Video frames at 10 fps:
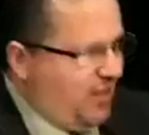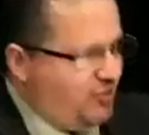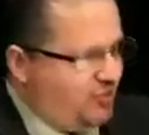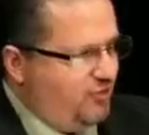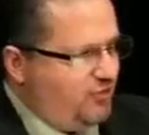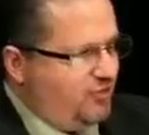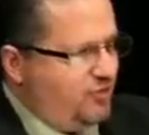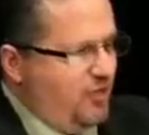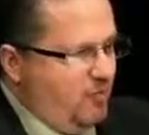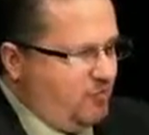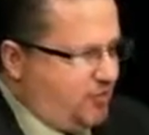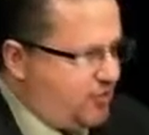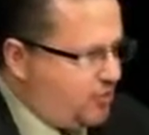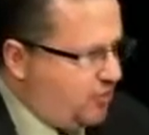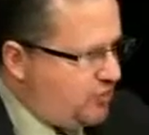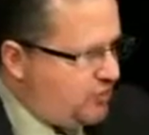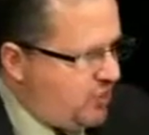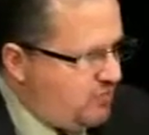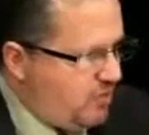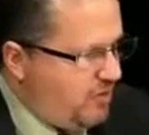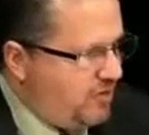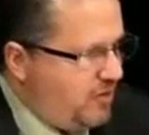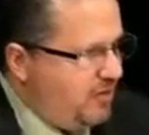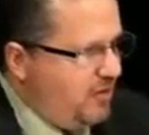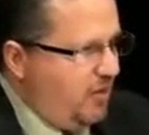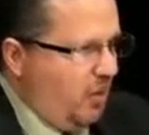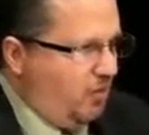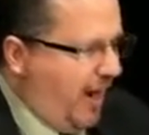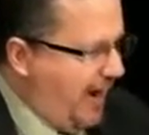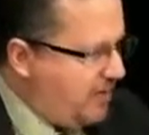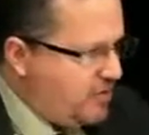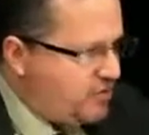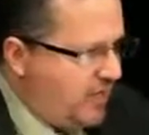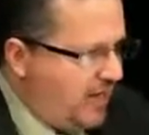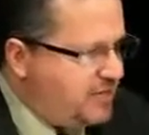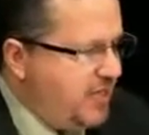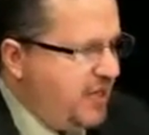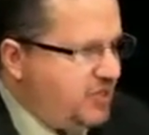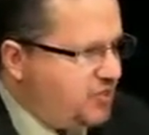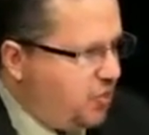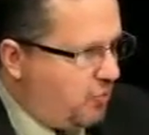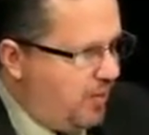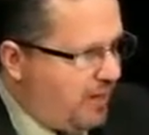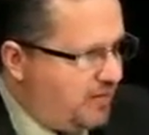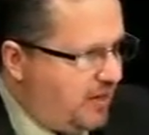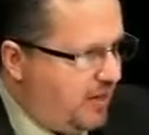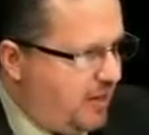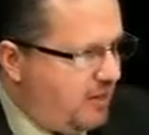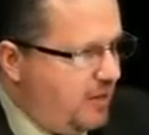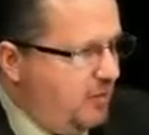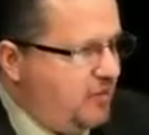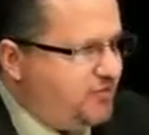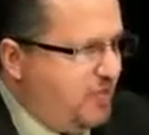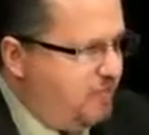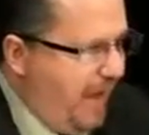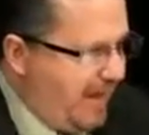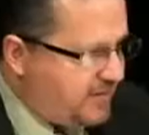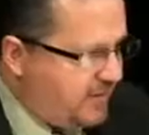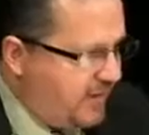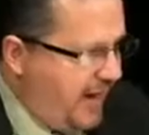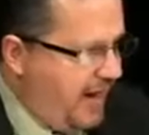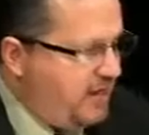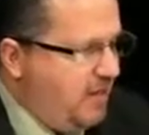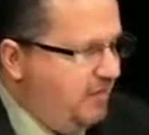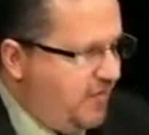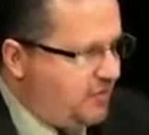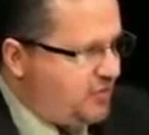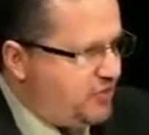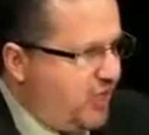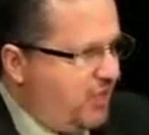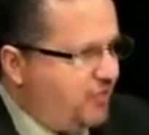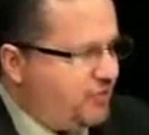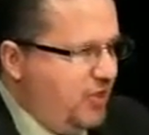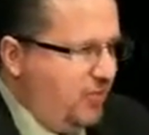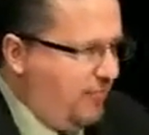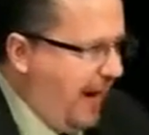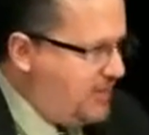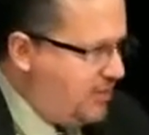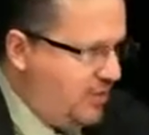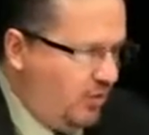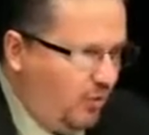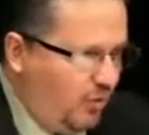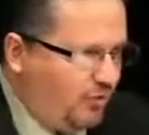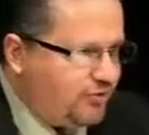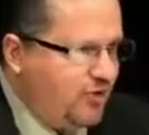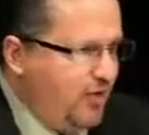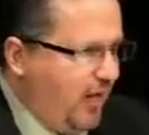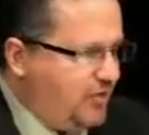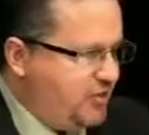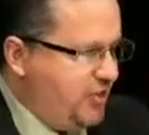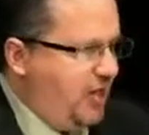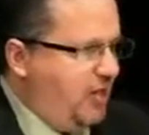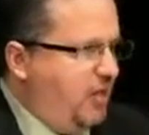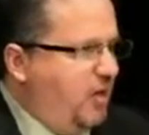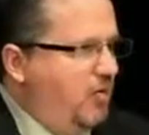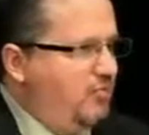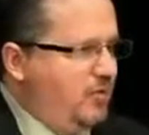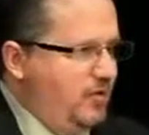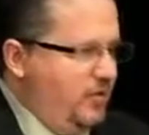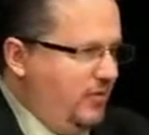Constitution, which is still seaworthy. Old Ironsides is still right there. Let's get back to that, fix the sails, patch any holes, and sail at home.